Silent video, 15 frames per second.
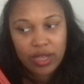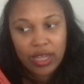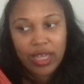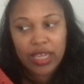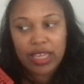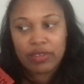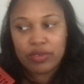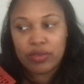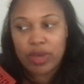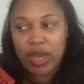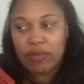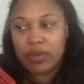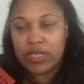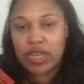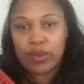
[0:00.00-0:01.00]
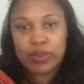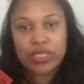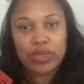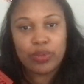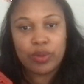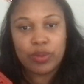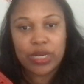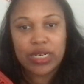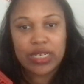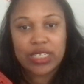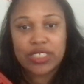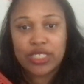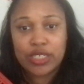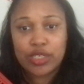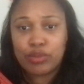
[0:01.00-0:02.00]
And if you ever dealt with someone with
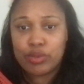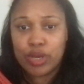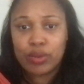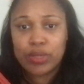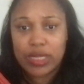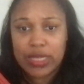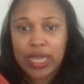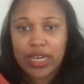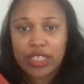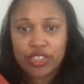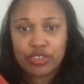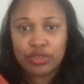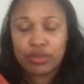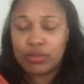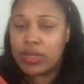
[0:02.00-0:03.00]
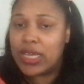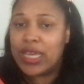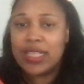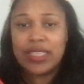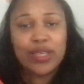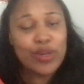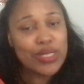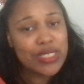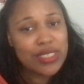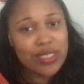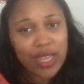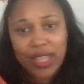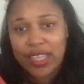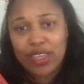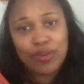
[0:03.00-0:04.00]
addiction, you know that that is true. There is
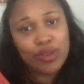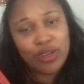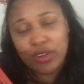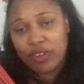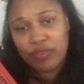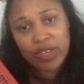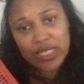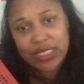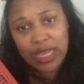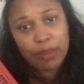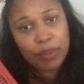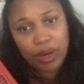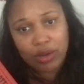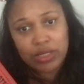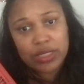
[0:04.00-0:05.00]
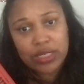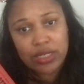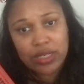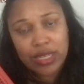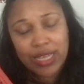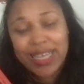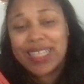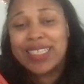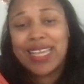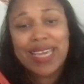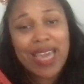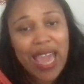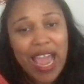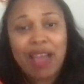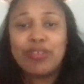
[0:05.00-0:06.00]
nothing you can do to fix that person. They
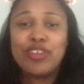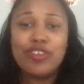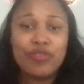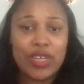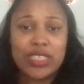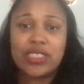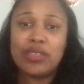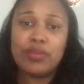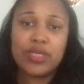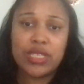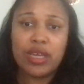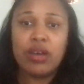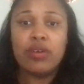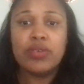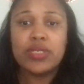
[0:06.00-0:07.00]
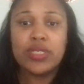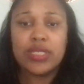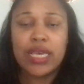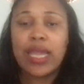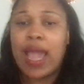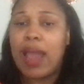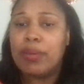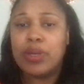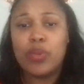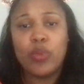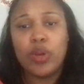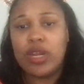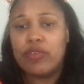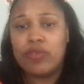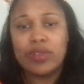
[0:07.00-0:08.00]
have to fix themselves. They have to
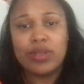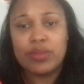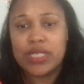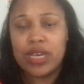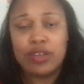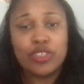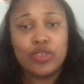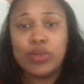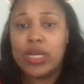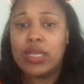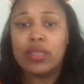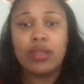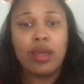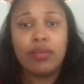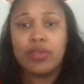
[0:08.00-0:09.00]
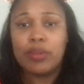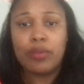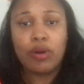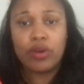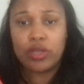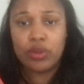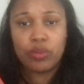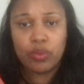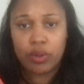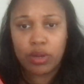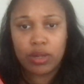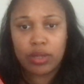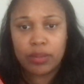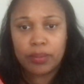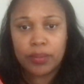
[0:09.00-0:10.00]
want it for themselves. You can love them all you
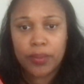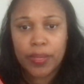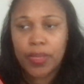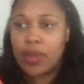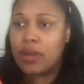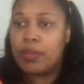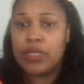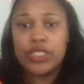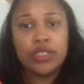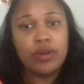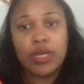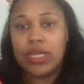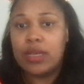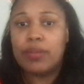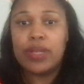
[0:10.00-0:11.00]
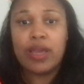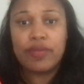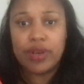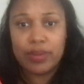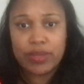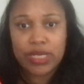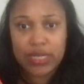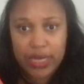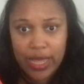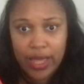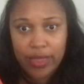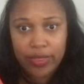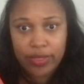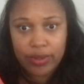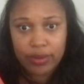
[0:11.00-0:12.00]
want, but you're going to end up loving them to death.